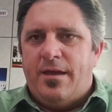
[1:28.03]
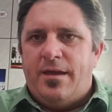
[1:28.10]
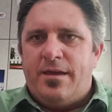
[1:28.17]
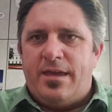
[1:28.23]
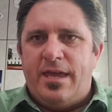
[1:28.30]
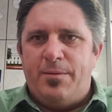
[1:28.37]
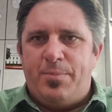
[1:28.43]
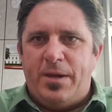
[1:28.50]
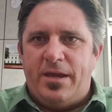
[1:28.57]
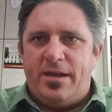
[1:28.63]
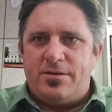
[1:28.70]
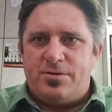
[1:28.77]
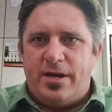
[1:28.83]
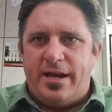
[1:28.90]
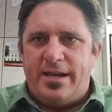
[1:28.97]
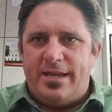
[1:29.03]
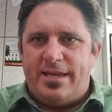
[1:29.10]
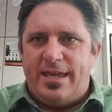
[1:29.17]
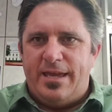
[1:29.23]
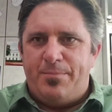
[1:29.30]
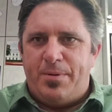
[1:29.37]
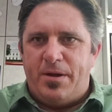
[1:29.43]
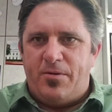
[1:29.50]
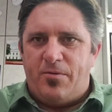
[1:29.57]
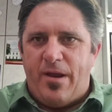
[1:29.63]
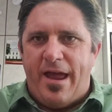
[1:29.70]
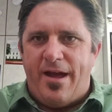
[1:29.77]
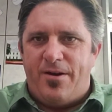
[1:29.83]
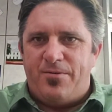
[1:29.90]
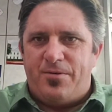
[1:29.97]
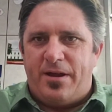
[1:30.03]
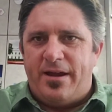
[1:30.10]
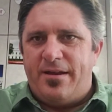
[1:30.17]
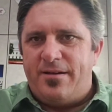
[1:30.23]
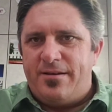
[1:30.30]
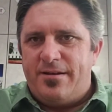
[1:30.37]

Trying to keep it round, right?